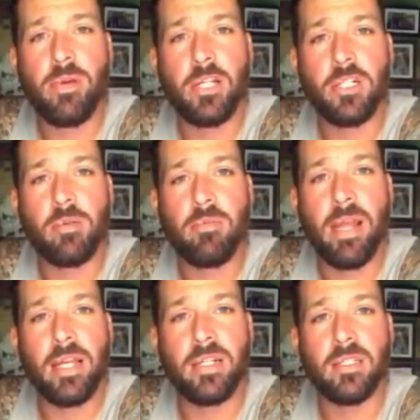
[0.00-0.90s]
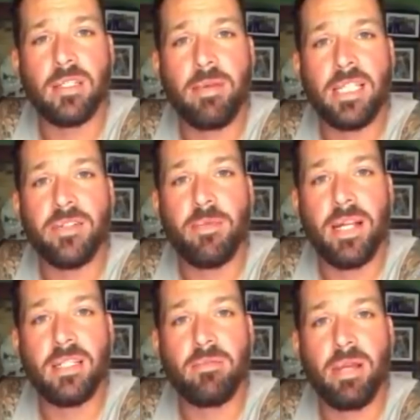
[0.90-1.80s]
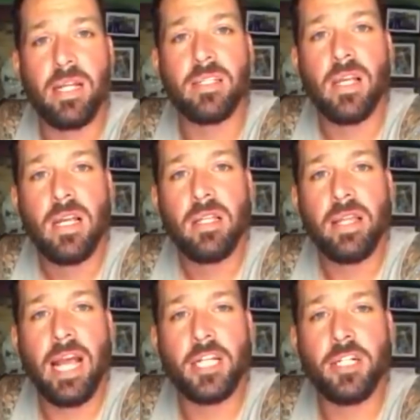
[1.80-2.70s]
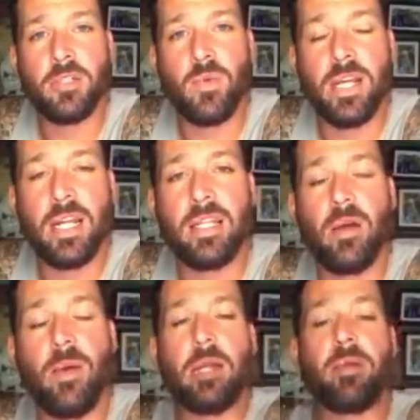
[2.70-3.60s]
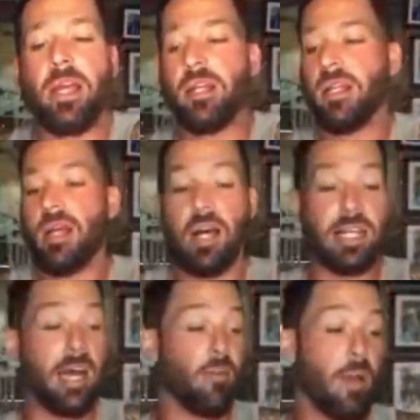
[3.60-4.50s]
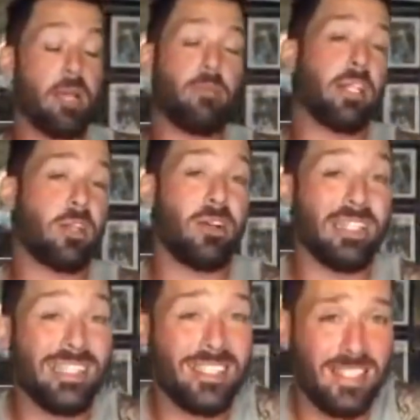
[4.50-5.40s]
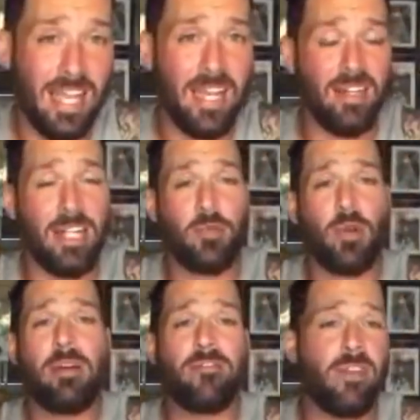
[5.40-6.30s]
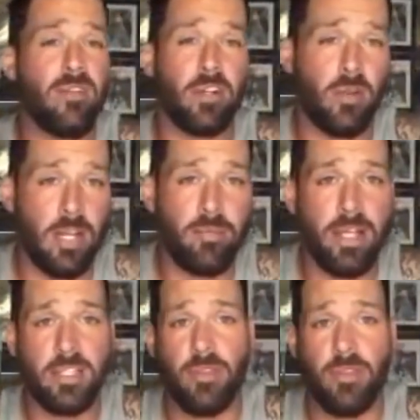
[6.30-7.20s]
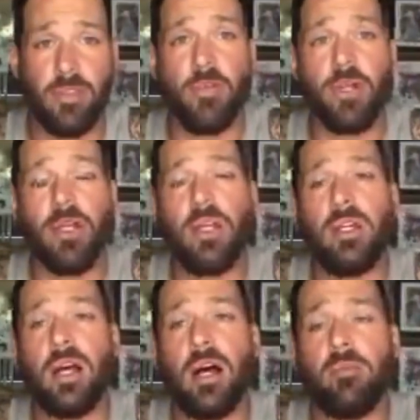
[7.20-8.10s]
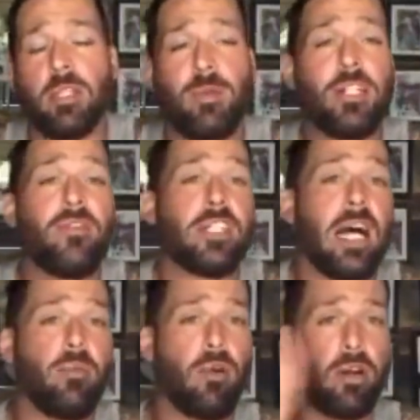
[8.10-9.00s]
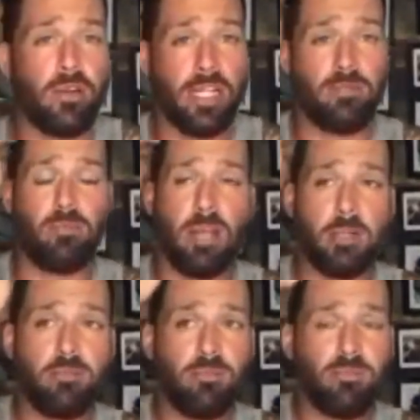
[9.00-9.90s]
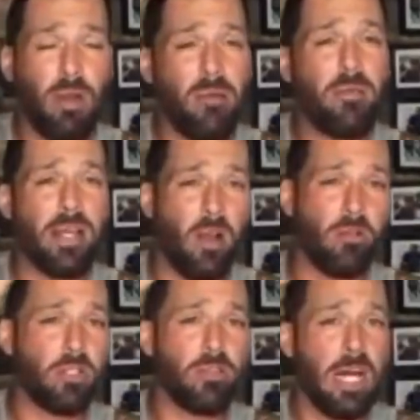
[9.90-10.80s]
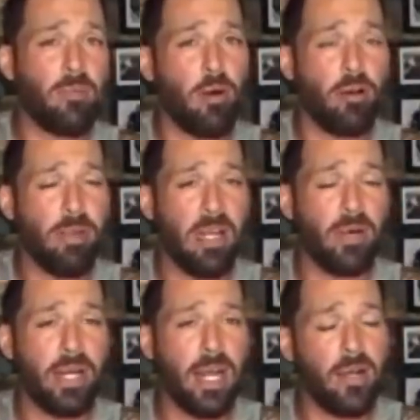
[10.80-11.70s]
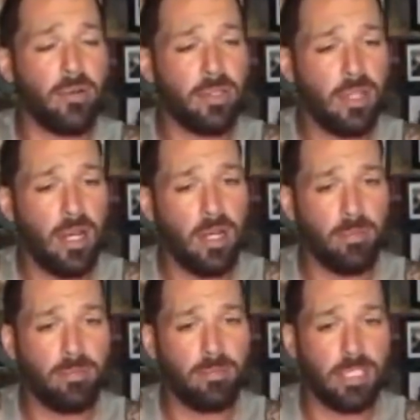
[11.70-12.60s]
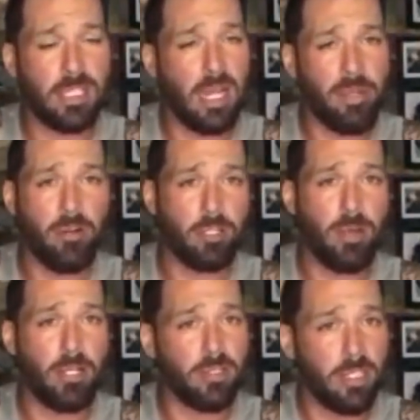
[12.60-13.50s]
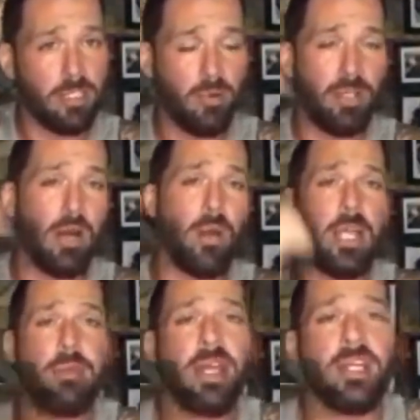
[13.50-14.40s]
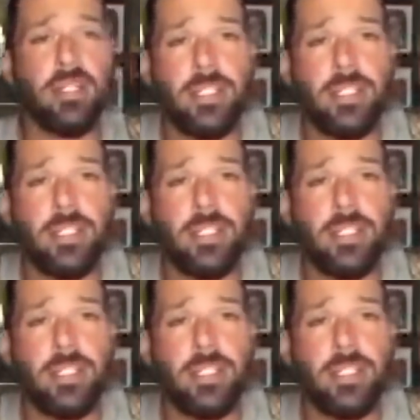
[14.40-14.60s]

picture, but man, does he make some amazing baits. The action is wicked on that wake bait. Yeah, the wake baits are insane. It's one of my favorite crankbaits to throw, especially for topwater. That's probably my go-to topwater bait right now. This time of year especially, is throwing that wake bait